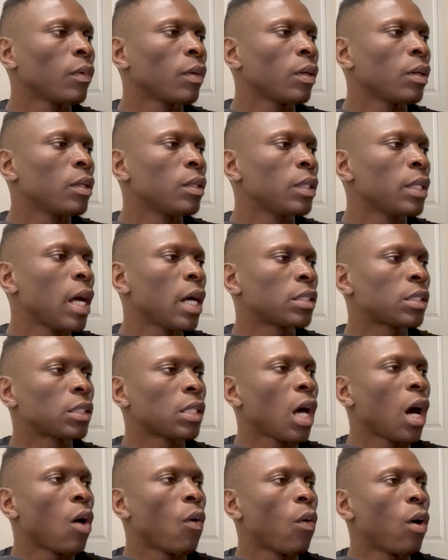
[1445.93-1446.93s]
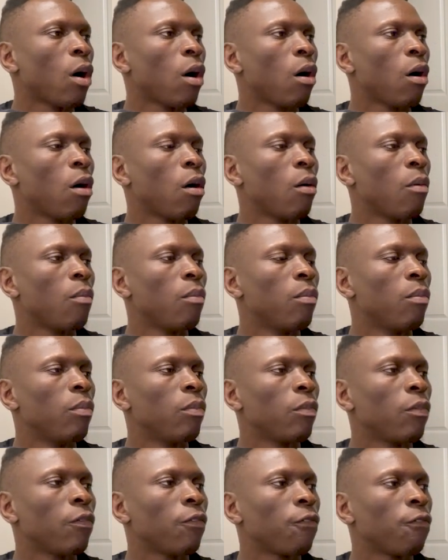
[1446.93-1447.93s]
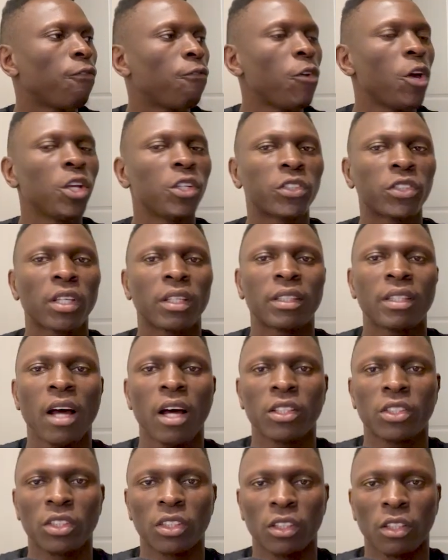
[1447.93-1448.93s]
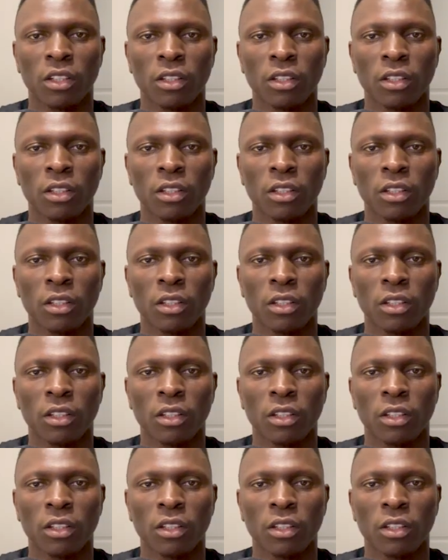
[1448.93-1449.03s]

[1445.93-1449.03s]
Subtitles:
That's our first task,